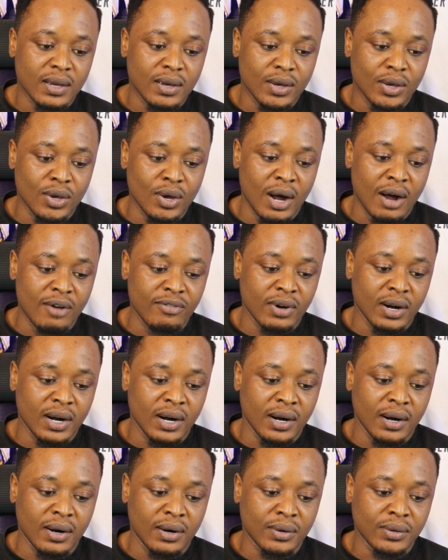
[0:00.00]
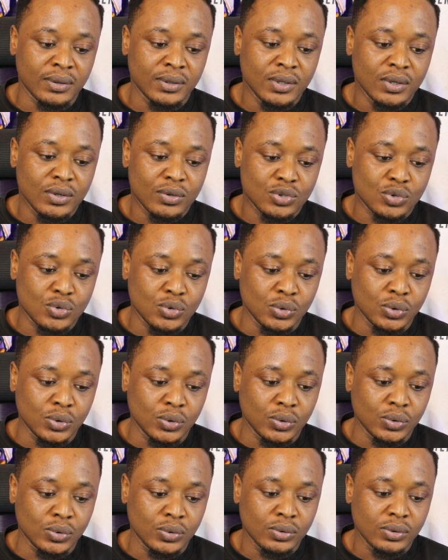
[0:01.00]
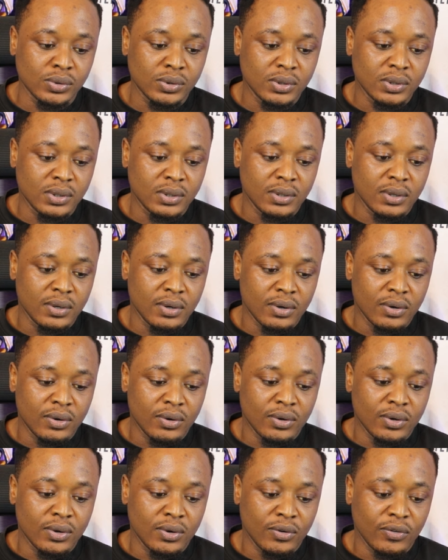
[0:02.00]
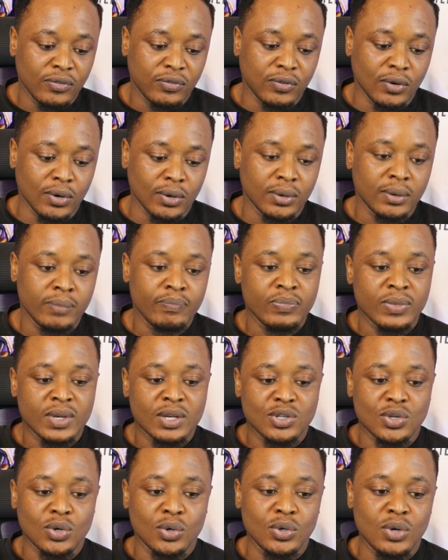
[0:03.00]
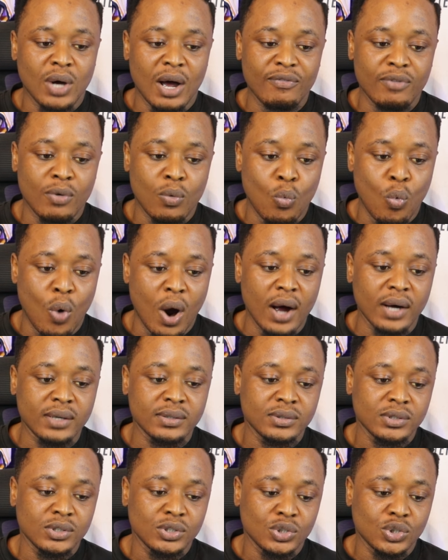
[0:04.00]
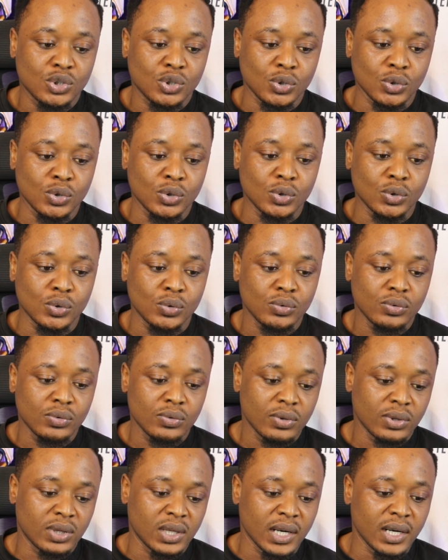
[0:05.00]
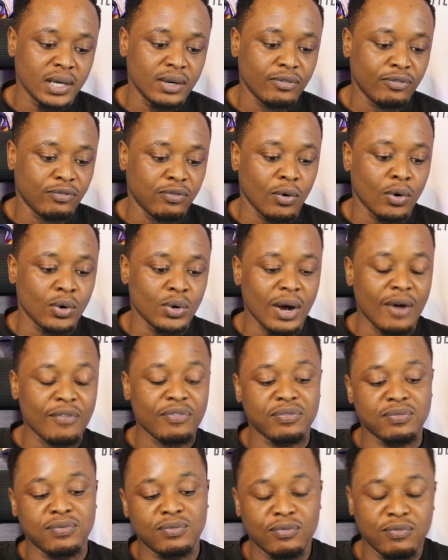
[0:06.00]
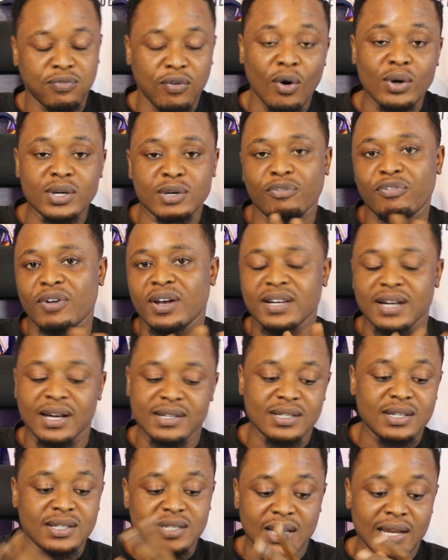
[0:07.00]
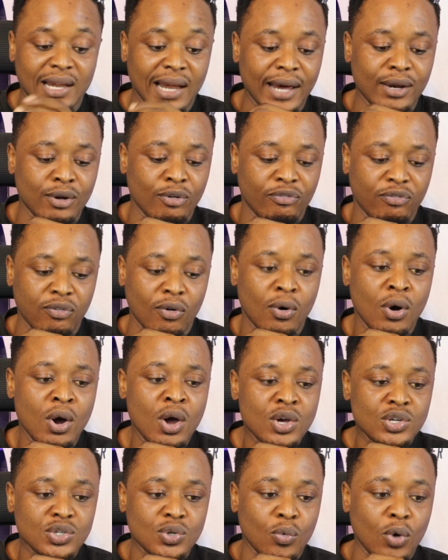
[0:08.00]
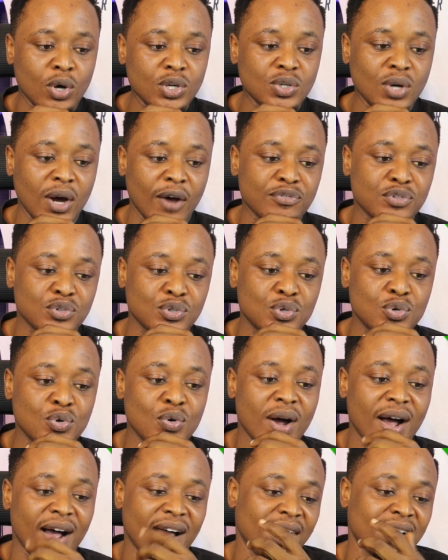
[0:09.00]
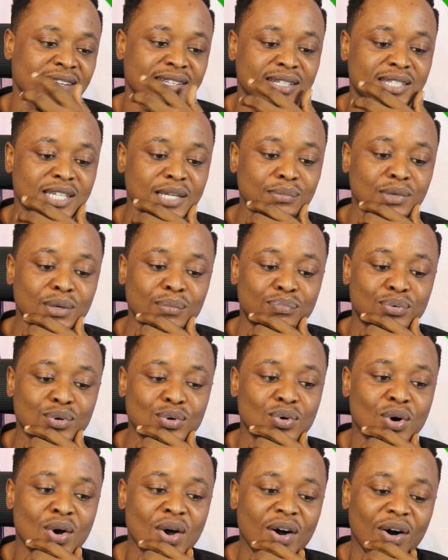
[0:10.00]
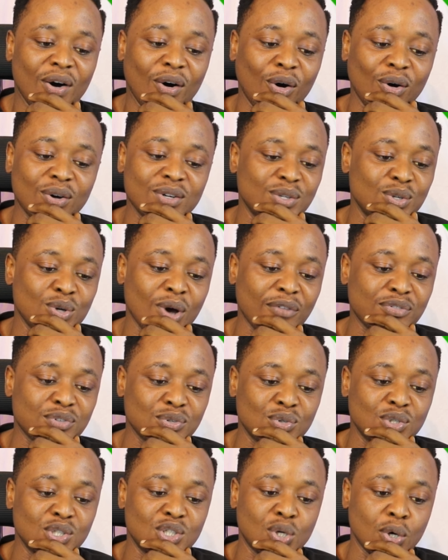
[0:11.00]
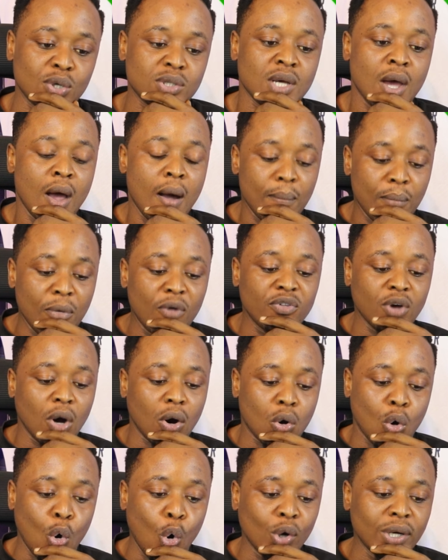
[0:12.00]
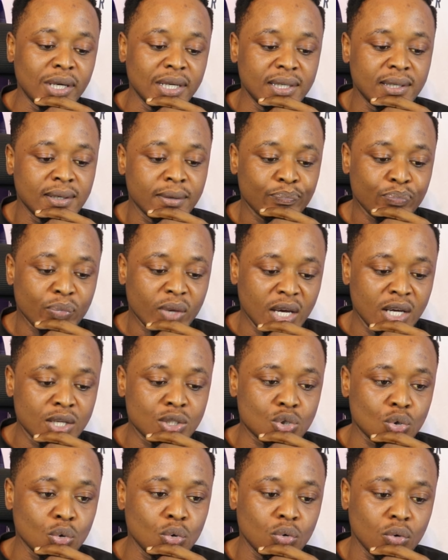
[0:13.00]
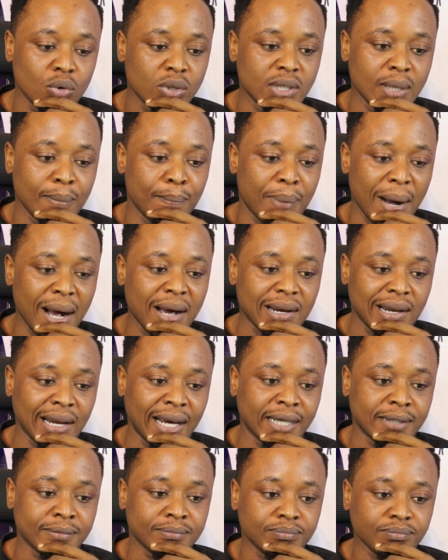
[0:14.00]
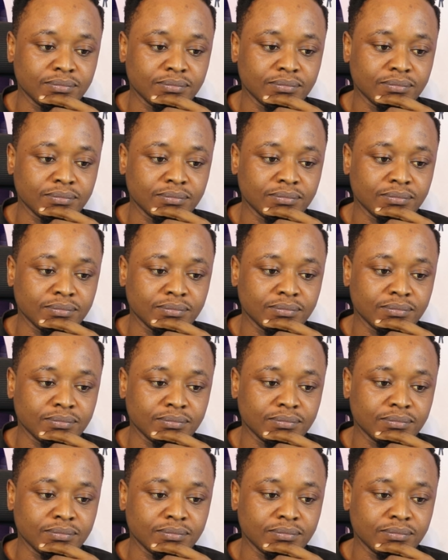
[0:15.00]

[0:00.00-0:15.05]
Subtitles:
You have two, four. So you have a one, two, three, four. You have four defenders. This is a line of four. So what you have to do as a team in blue, all you have to do is just move your goalie into the back line.